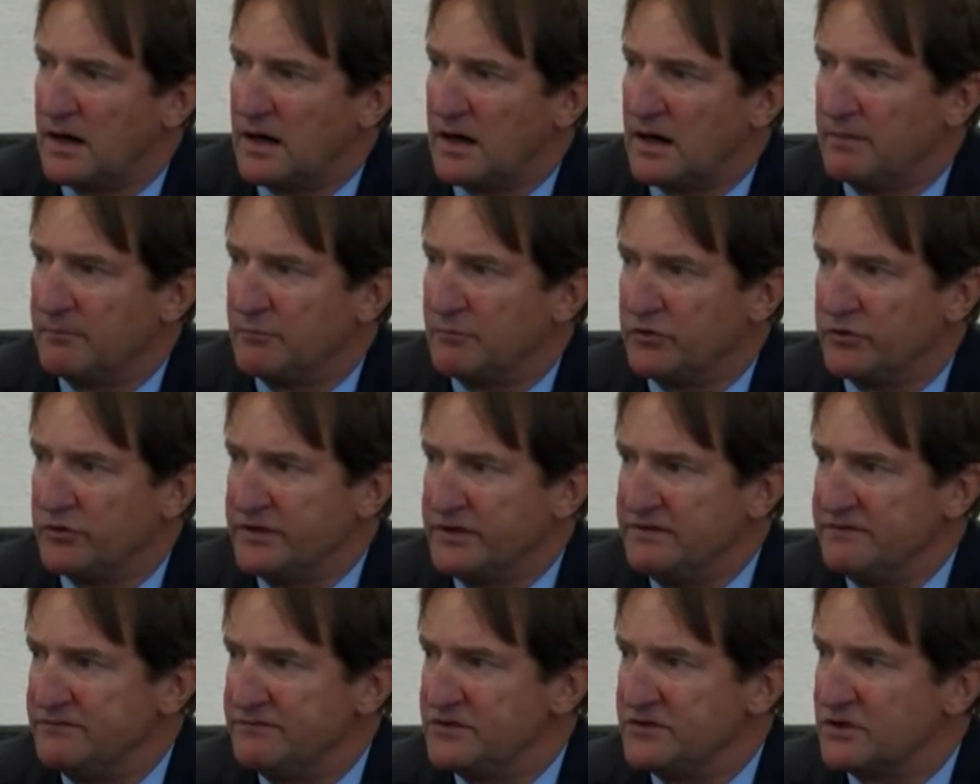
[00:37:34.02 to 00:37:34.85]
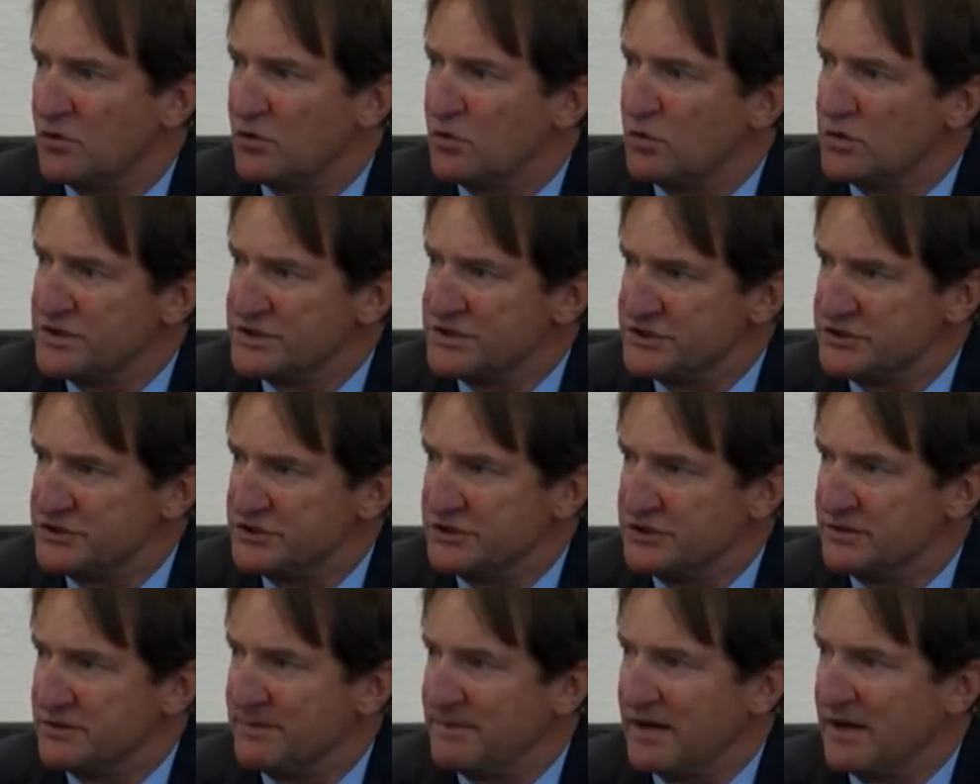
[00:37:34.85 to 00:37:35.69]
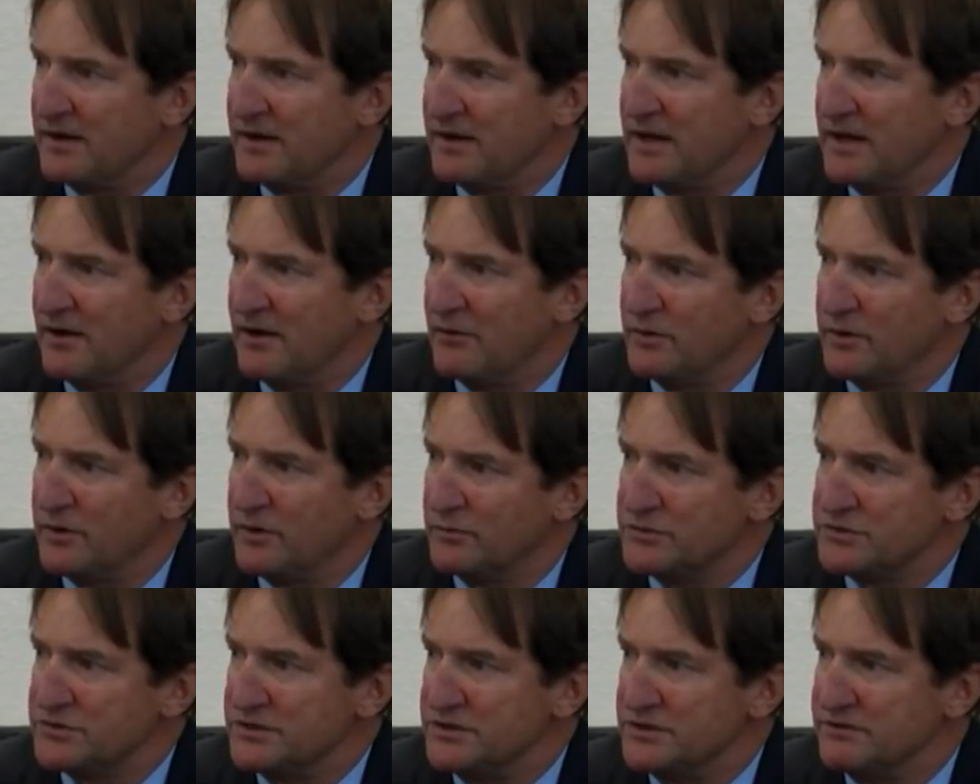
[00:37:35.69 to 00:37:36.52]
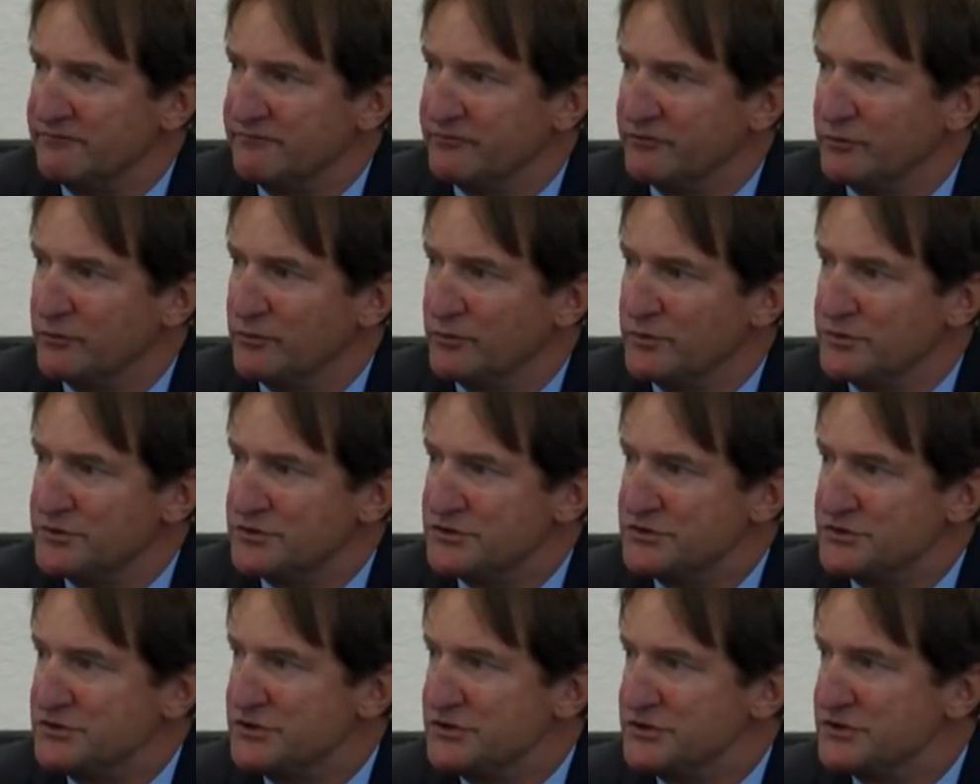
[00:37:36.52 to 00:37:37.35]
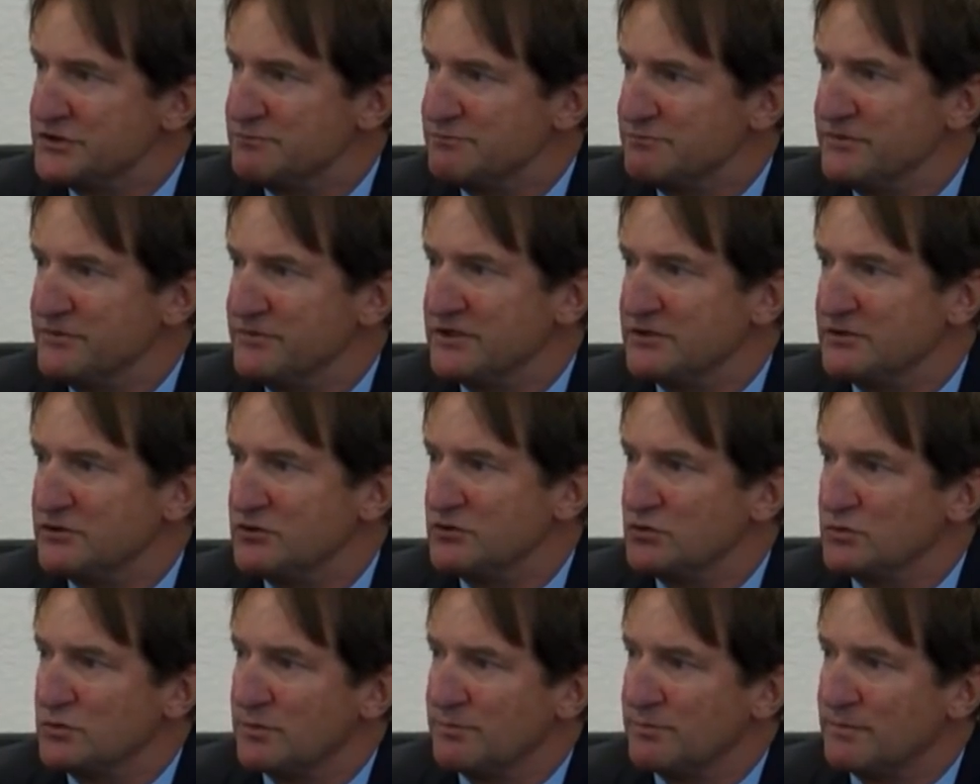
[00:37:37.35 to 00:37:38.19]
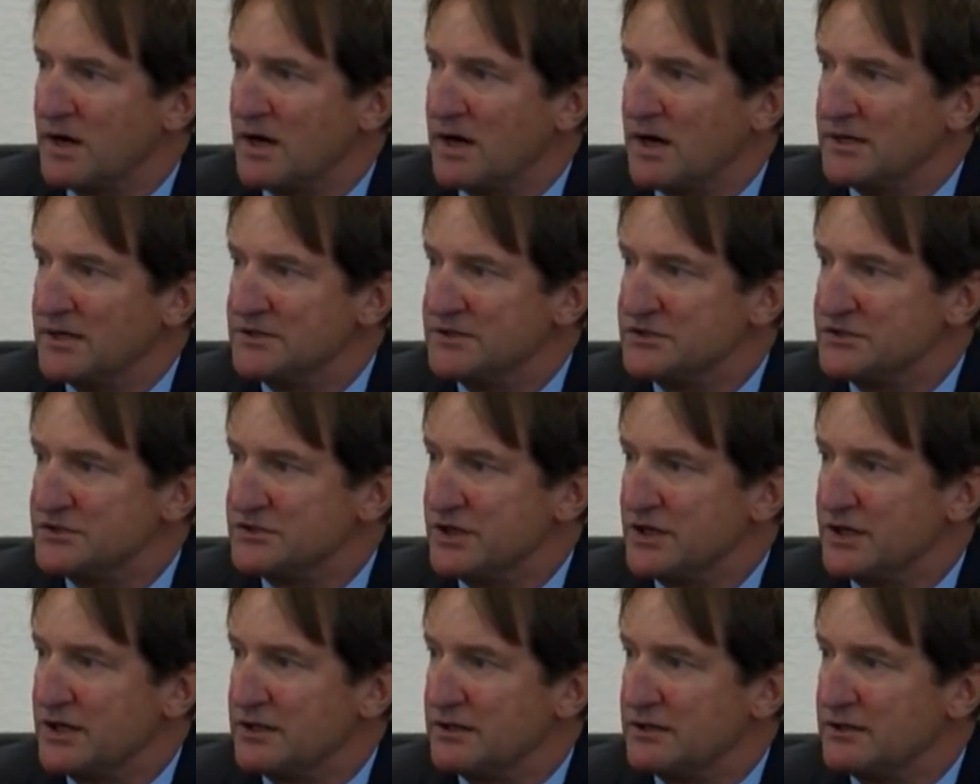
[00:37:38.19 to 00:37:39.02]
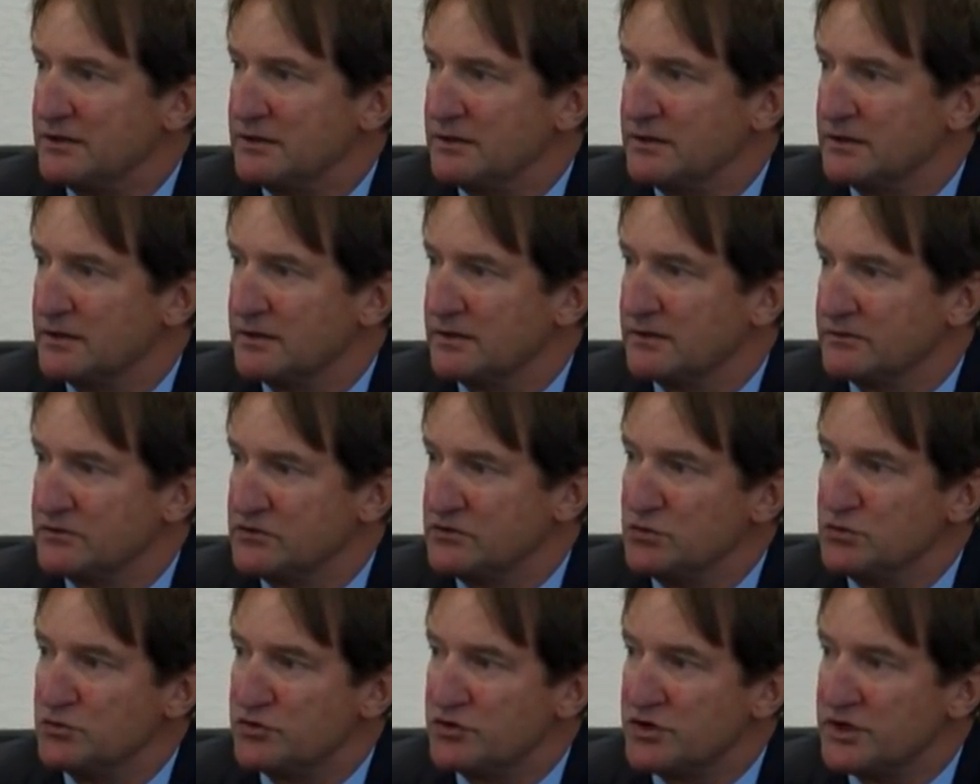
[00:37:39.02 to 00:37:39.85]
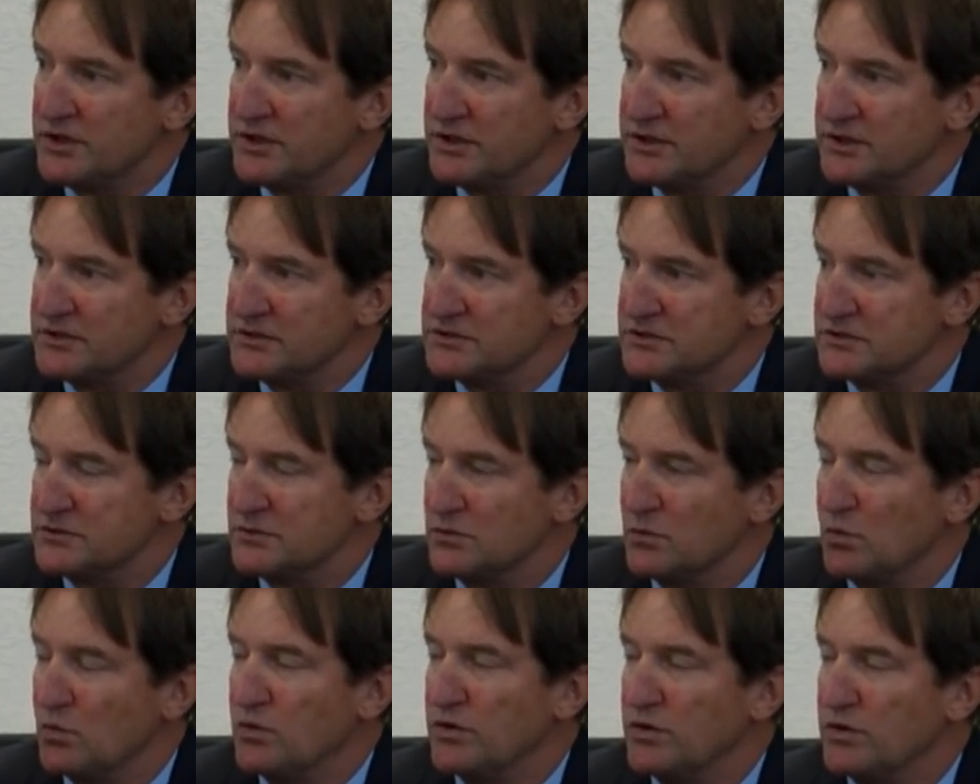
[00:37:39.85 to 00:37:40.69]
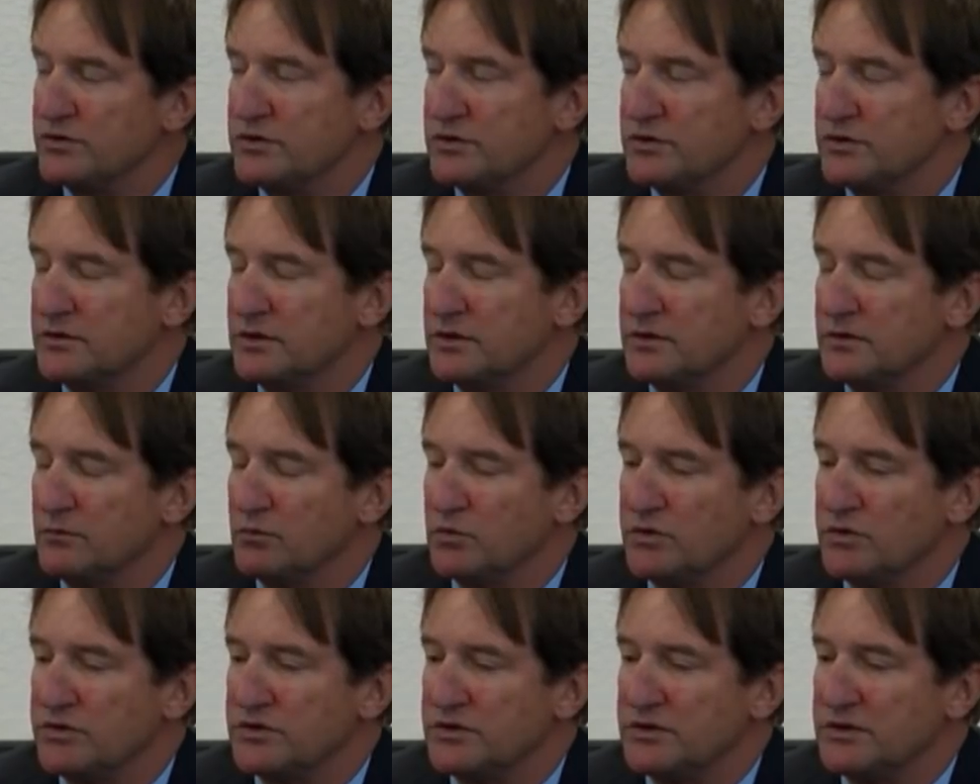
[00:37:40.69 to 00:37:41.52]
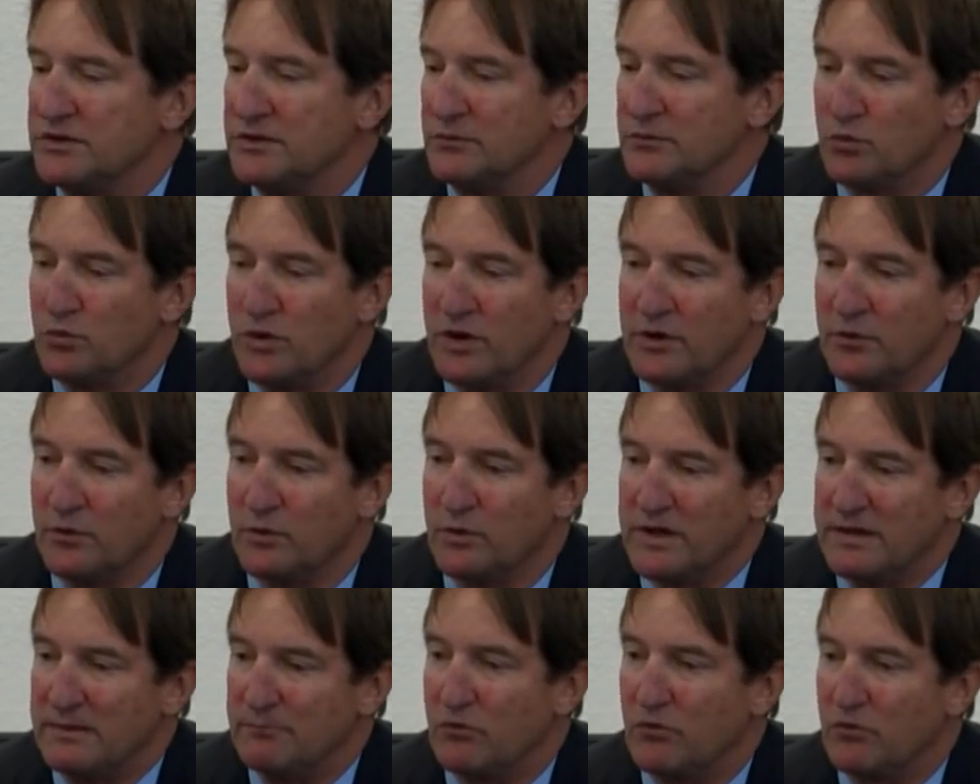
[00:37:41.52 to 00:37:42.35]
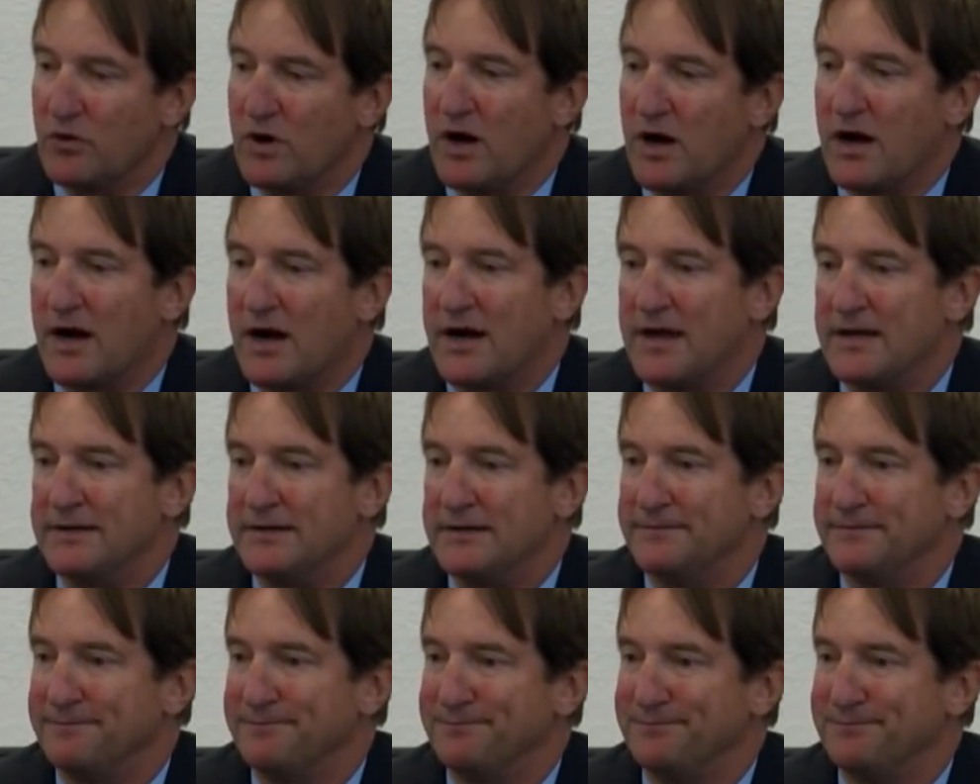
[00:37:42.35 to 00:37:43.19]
I believe the question about how it was influenced just meant to a mindset. Uh, two things with with the runaway bride,